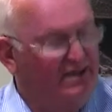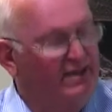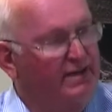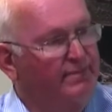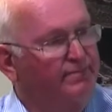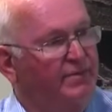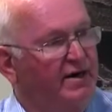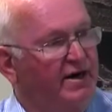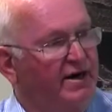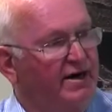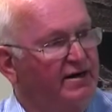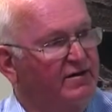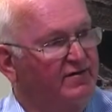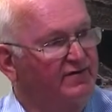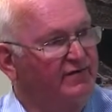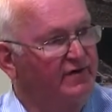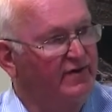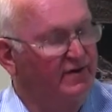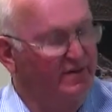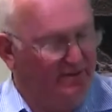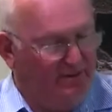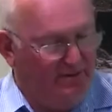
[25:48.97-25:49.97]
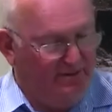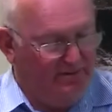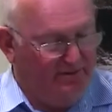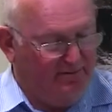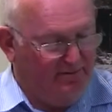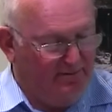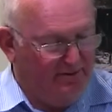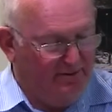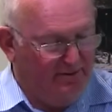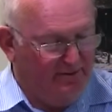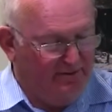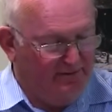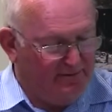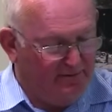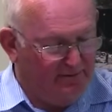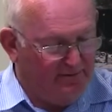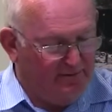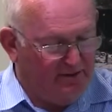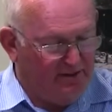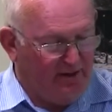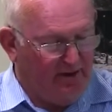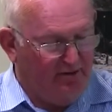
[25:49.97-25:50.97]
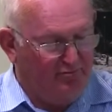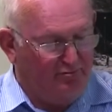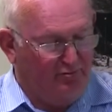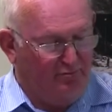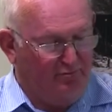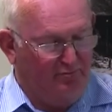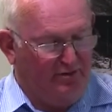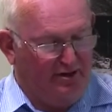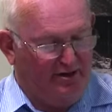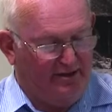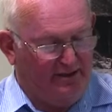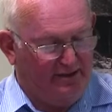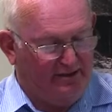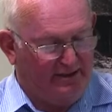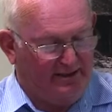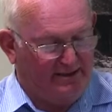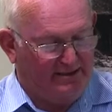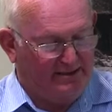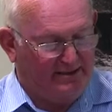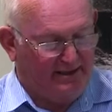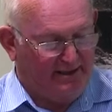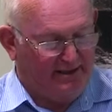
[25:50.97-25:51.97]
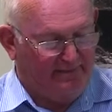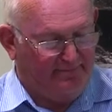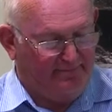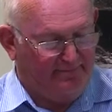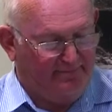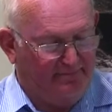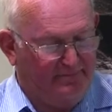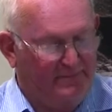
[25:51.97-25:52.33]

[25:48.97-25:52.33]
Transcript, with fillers: key part of the, the local mining landscape.